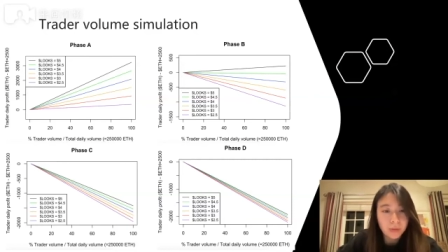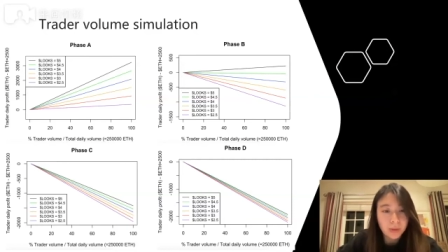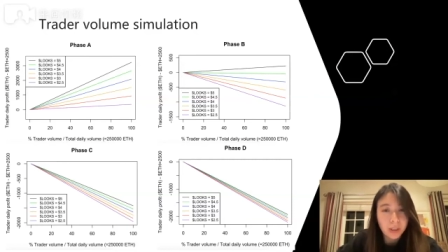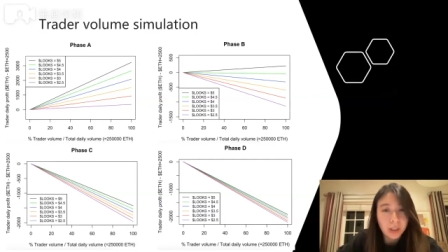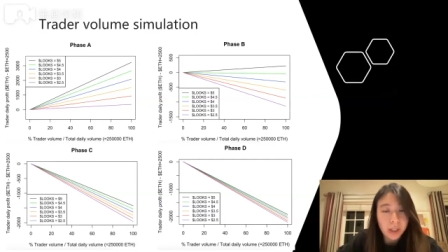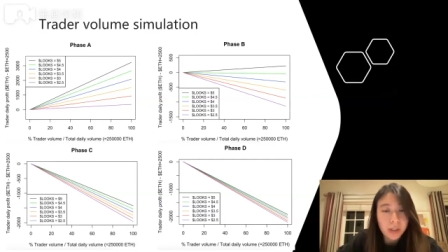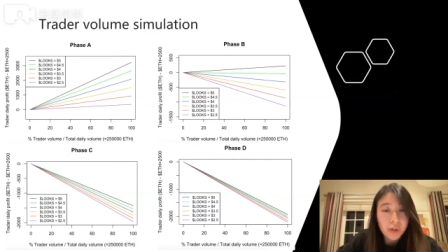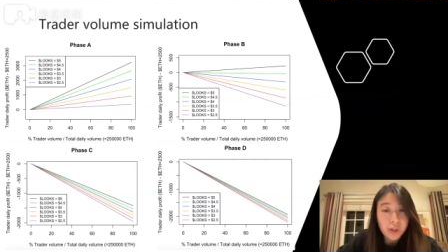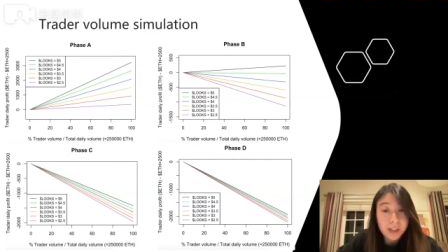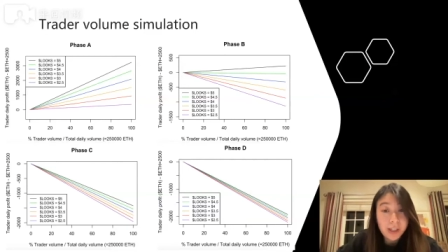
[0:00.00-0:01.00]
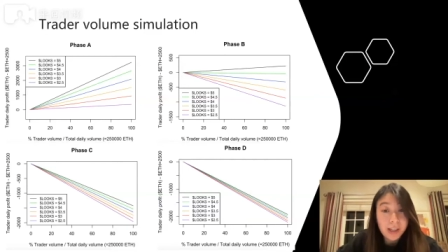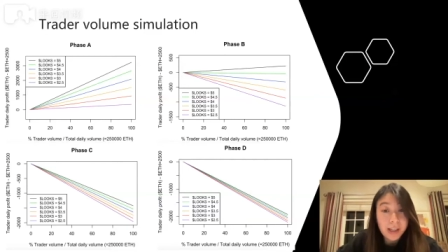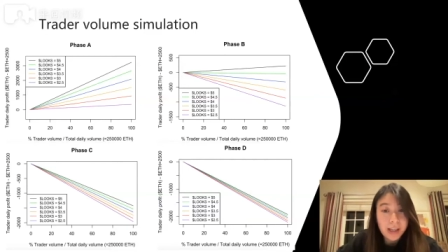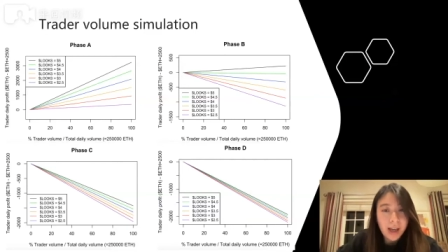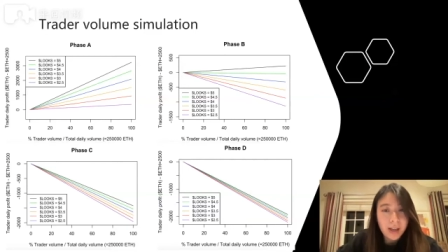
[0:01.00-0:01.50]

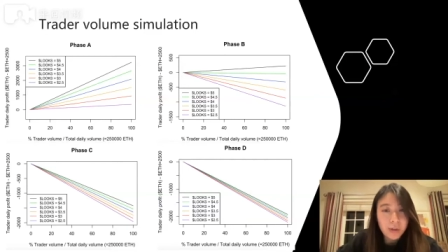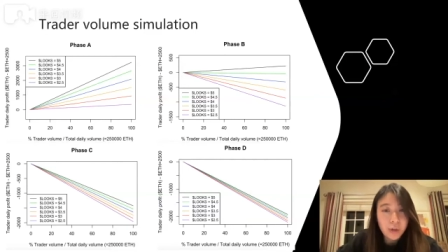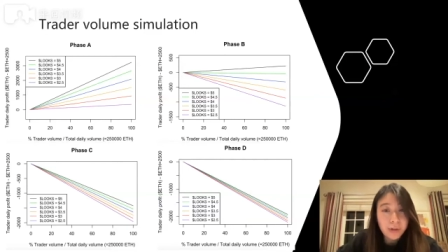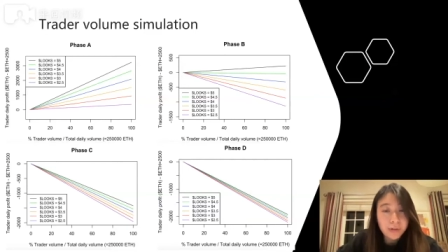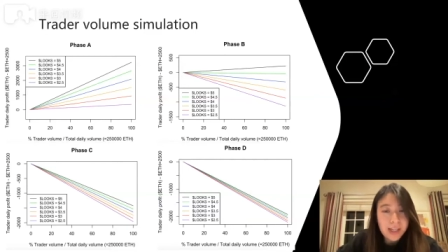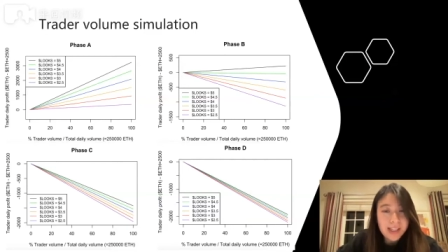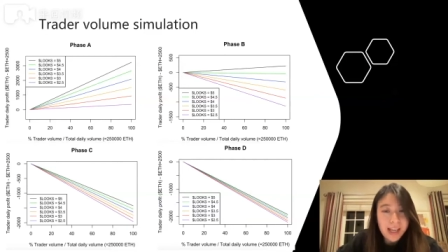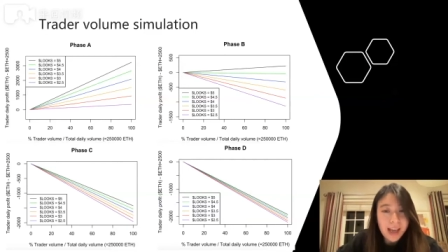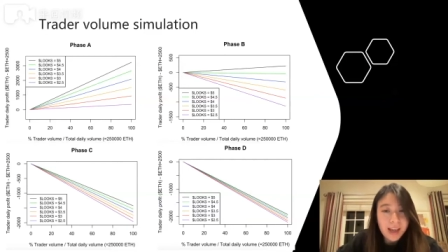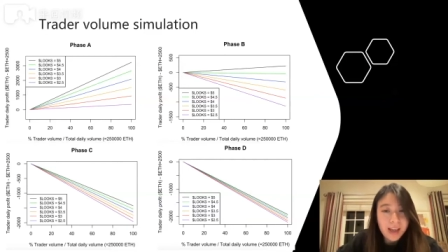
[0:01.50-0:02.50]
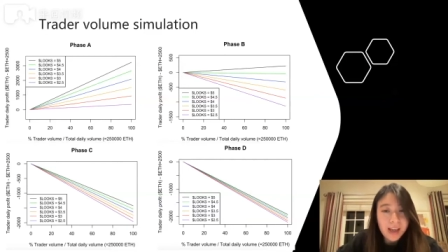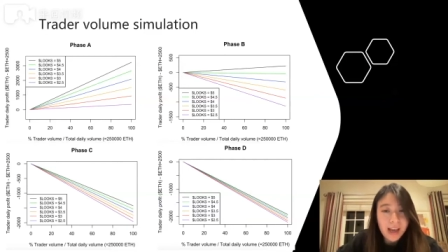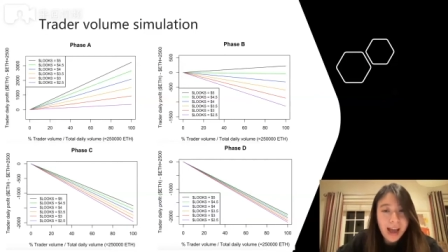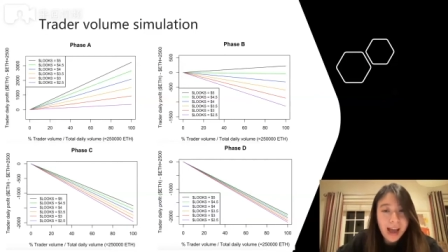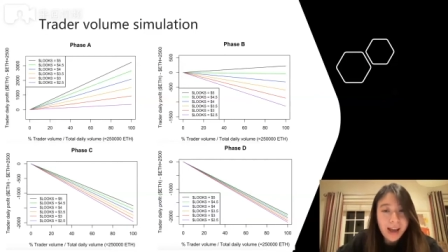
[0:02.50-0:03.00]
Interestingly, during phase A,
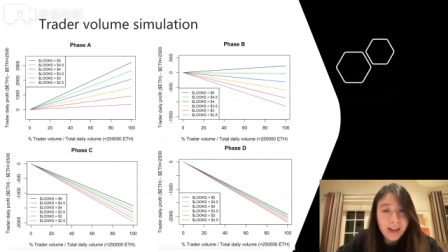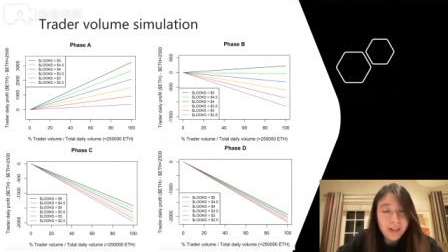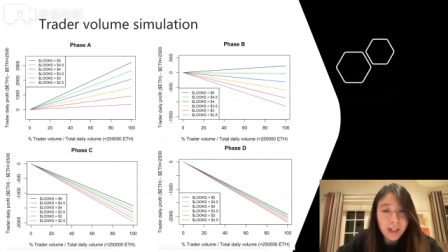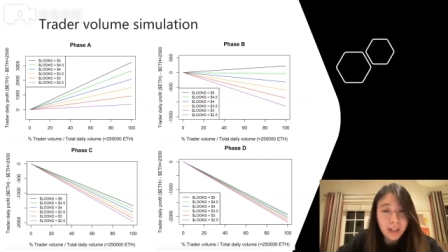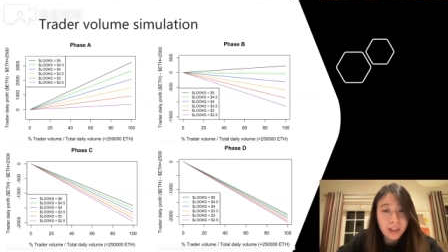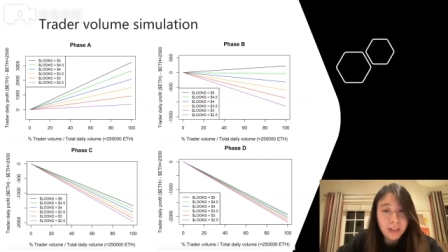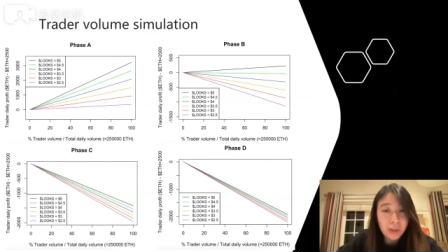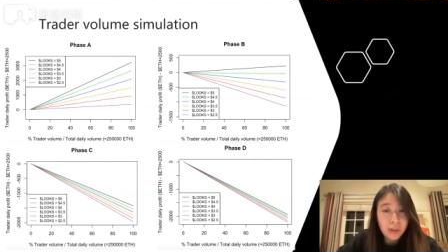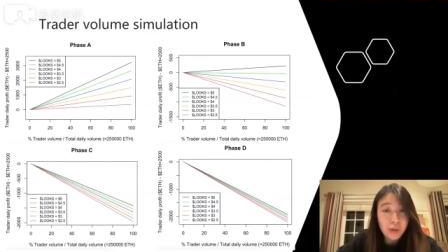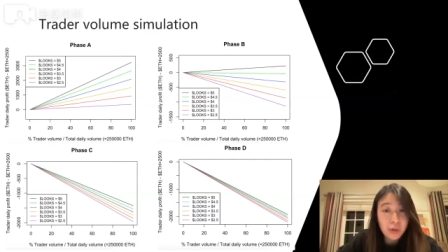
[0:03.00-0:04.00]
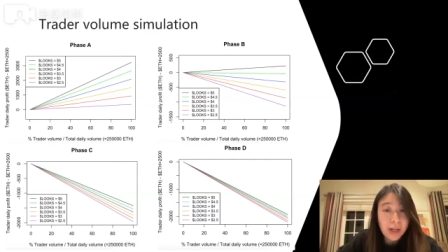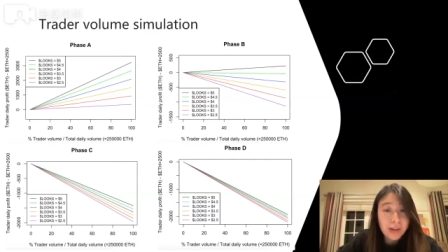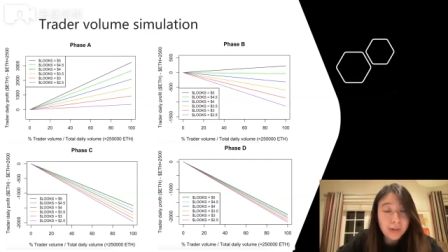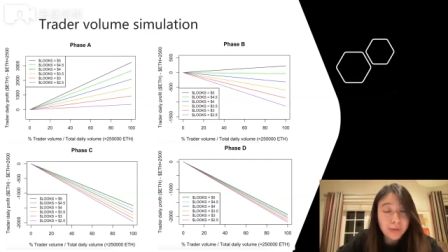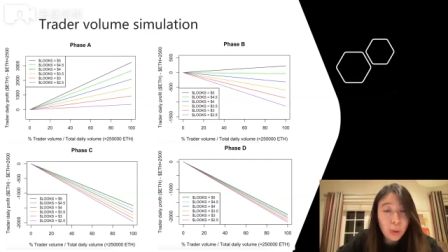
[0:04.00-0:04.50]
as the trader's
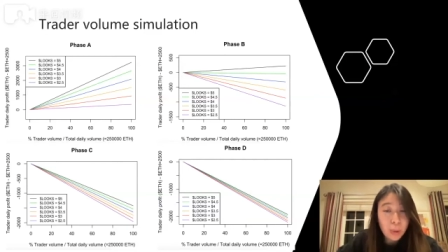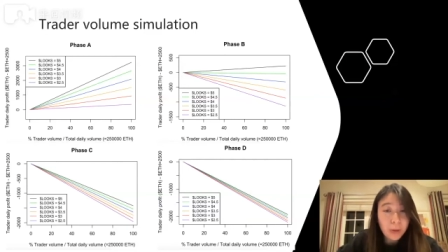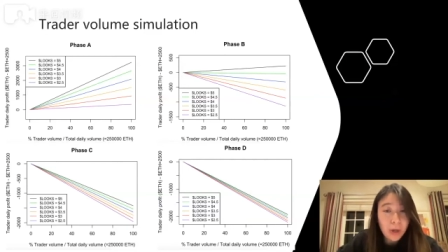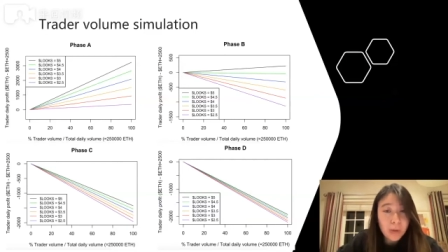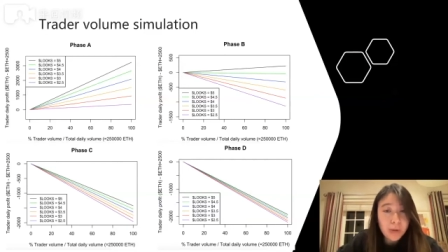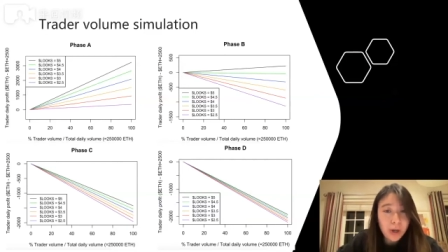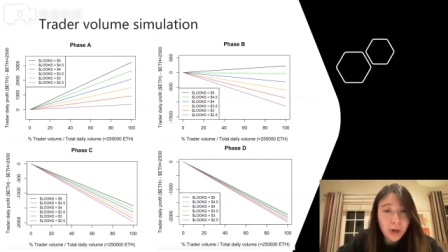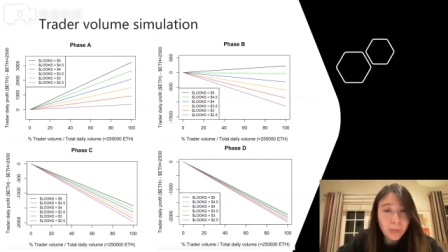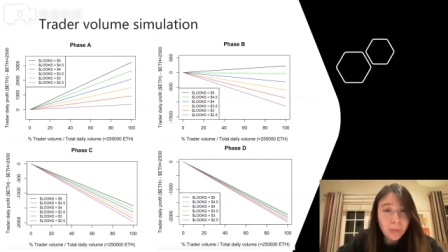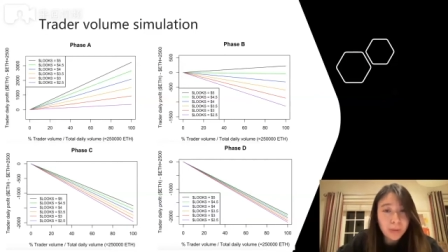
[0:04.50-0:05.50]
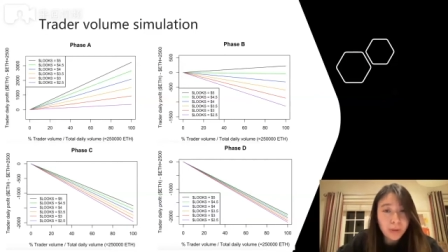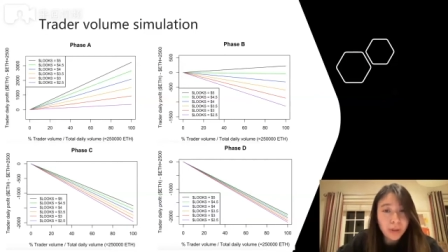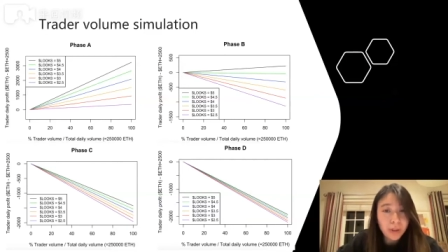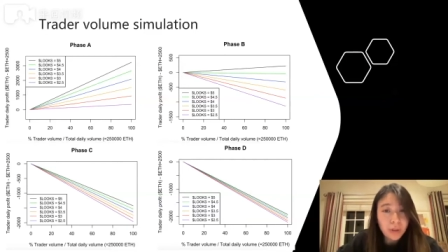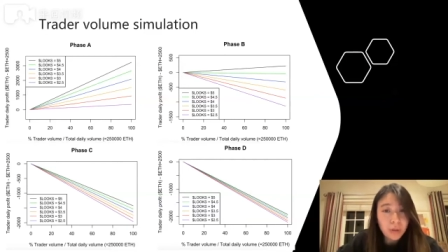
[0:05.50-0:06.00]
volume goes up,
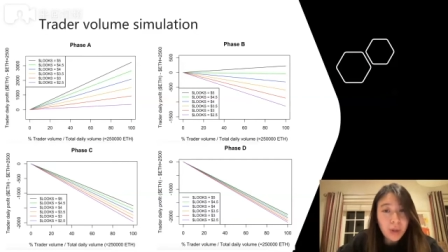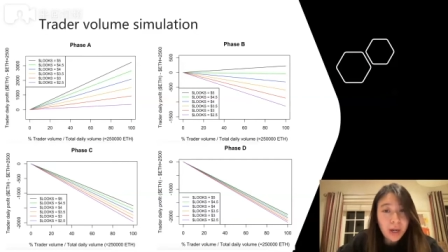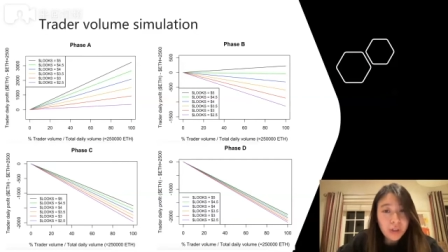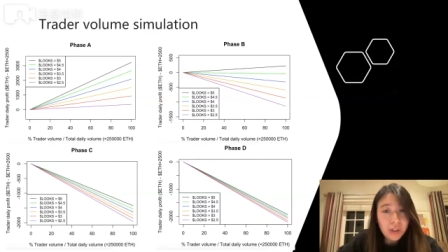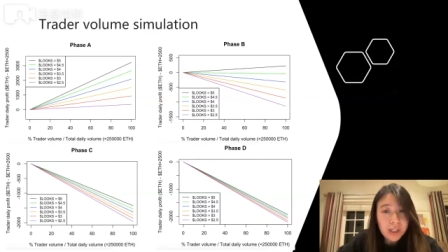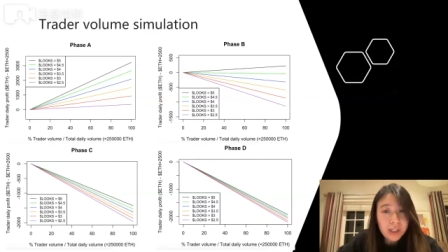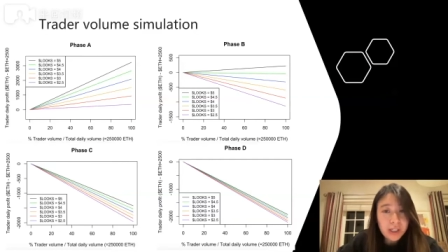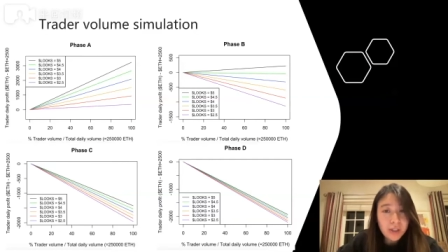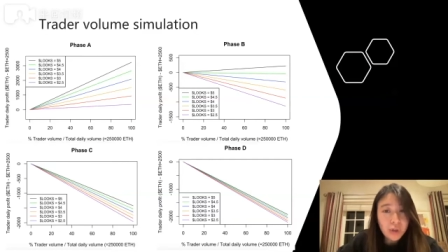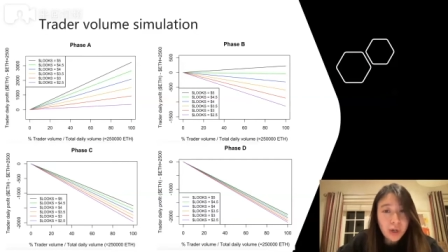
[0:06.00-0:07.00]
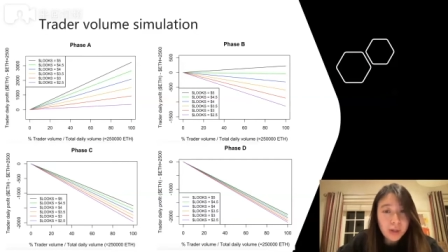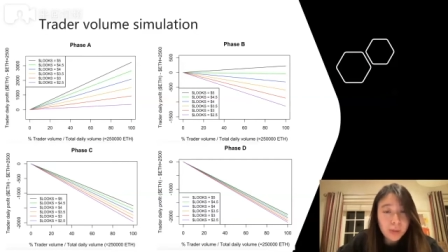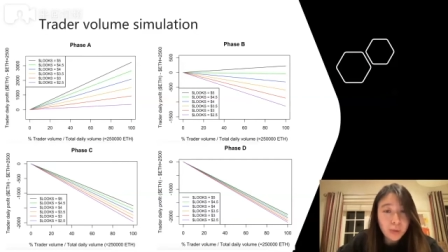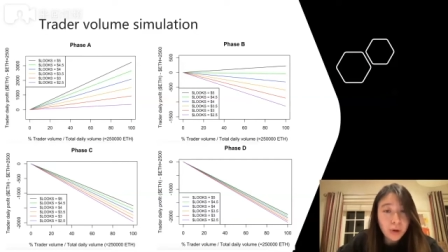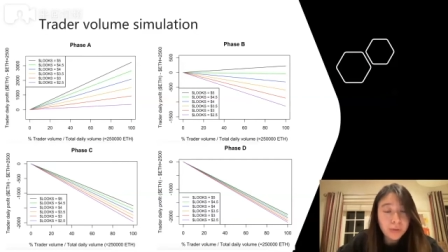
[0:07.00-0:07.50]
you actually see the trader's
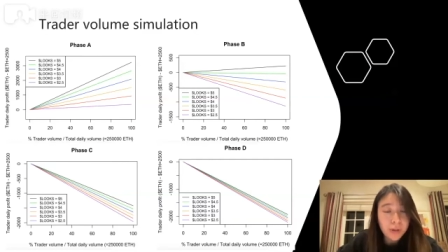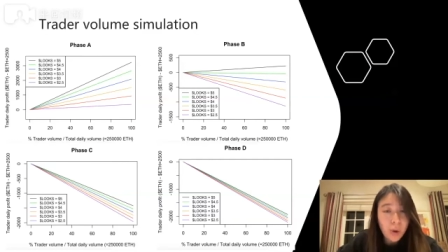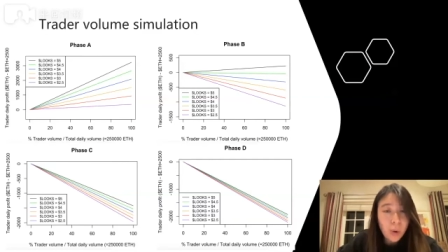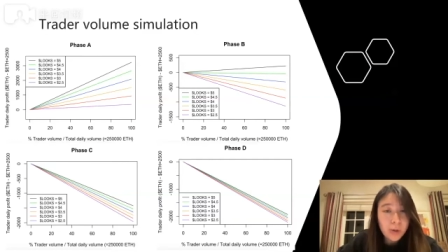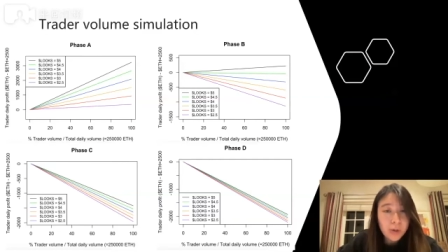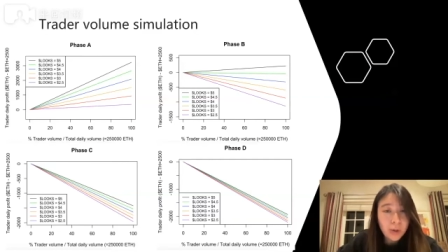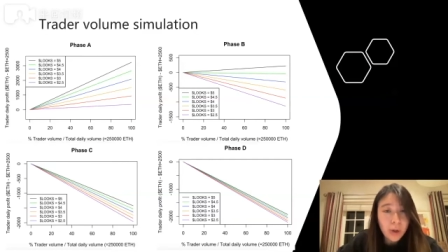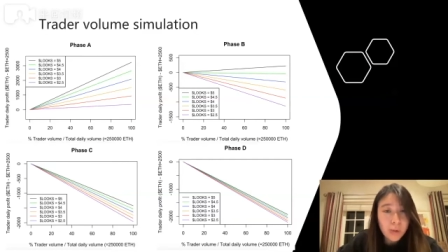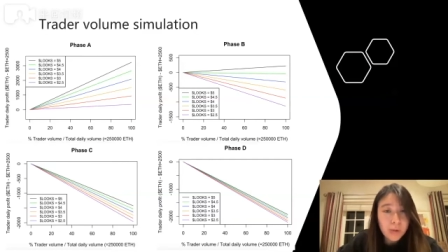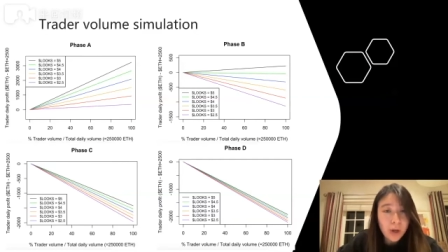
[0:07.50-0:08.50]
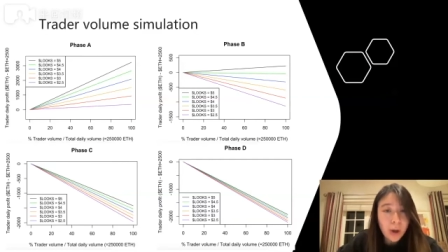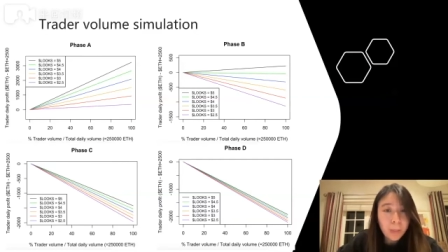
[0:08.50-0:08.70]
profit also goes up.